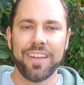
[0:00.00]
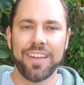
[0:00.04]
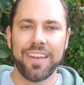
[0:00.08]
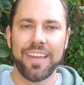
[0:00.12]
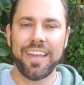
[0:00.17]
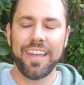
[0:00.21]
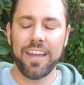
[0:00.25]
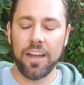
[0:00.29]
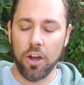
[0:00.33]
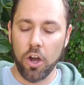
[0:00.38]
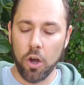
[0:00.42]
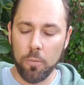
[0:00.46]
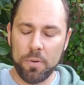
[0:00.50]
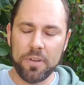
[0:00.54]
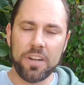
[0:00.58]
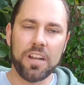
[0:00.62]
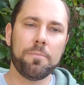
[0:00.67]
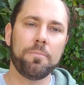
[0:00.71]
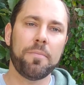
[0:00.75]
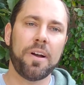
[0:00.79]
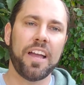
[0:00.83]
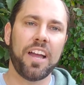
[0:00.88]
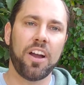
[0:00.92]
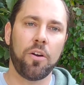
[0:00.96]
It opened
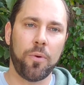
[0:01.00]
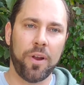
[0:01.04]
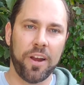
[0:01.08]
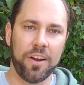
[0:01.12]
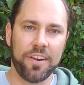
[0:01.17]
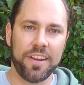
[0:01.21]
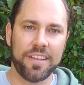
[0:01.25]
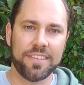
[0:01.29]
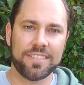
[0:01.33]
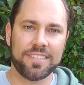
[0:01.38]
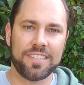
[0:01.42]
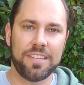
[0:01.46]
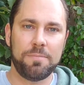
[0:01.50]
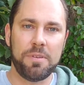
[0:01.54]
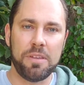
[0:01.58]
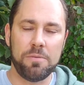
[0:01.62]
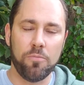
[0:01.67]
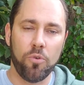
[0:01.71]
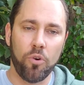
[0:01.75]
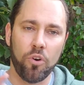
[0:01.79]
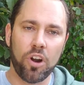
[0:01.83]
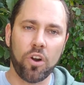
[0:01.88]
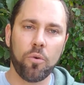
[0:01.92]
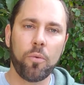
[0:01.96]
up my awareness to be
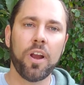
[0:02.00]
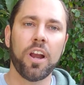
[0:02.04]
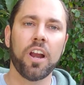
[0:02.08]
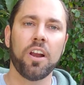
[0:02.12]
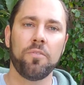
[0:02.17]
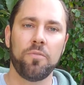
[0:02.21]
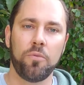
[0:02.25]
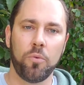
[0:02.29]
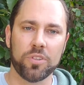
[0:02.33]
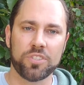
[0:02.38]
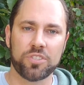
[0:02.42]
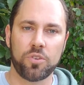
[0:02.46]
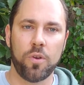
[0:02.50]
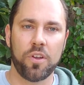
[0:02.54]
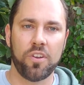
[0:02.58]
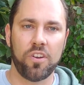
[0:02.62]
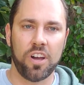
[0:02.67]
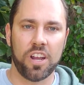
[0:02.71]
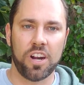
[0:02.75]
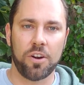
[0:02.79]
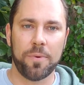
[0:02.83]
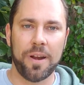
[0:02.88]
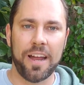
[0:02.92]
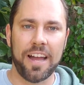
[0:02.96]
more aware of what's going
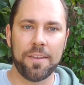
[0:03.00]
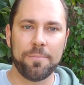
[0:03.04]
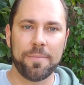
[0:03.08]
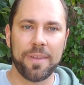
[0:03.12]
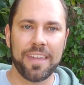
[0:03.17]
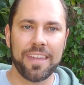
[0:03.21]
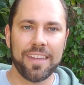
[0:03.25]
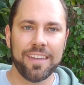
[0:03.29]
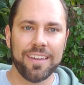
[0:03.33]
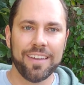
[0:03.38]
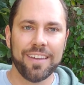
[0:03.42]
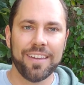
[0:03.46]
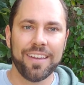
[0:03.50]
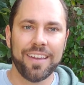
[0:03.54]
on around me.